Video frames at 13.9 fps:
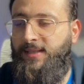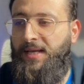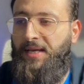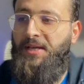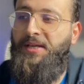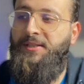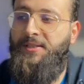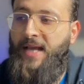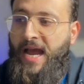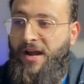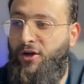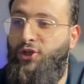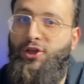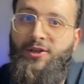is a
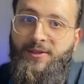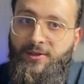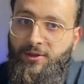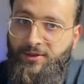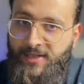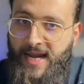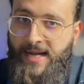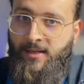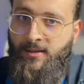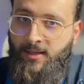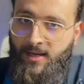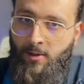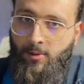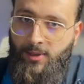registered tenant in
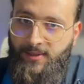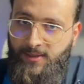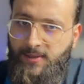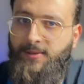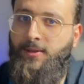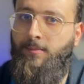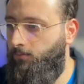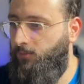our system.